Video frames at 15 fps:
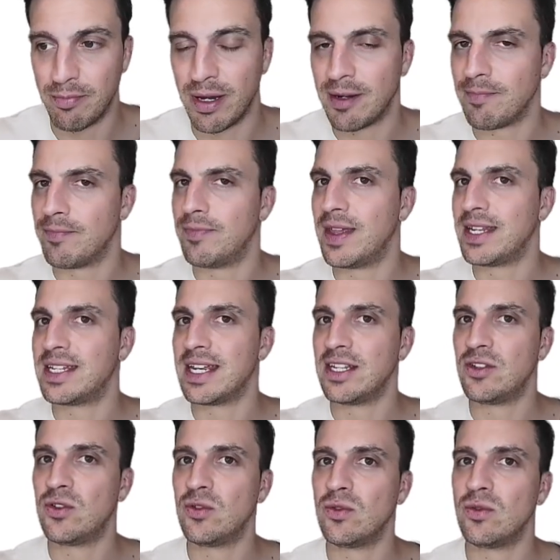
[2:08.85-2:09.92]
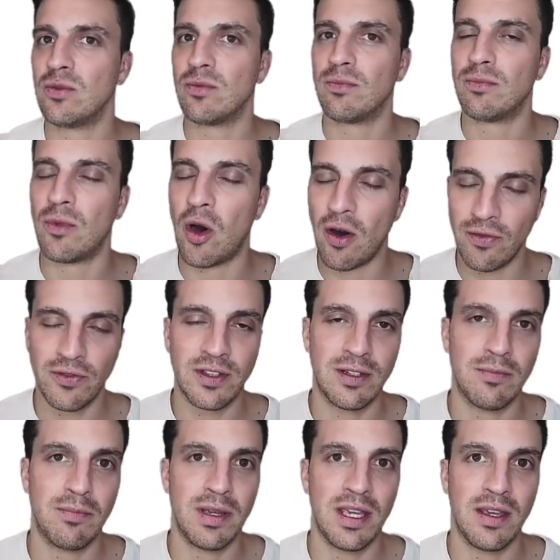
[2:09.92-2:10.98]
but they tend to
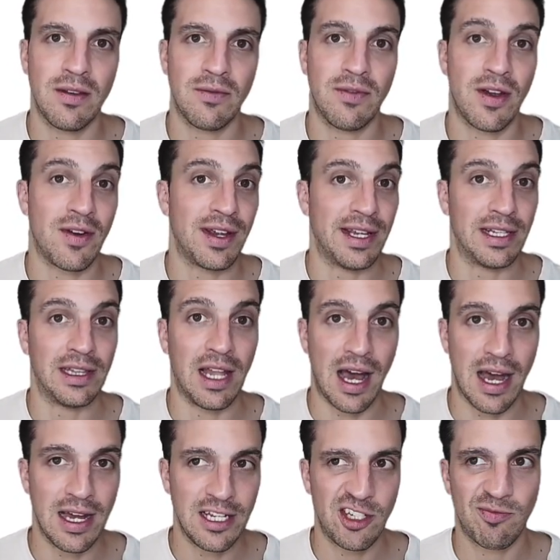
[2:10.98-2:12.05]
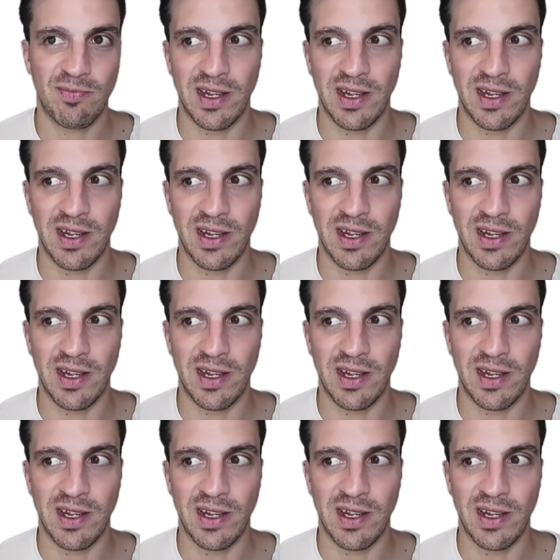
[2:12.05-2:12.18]
often be very large,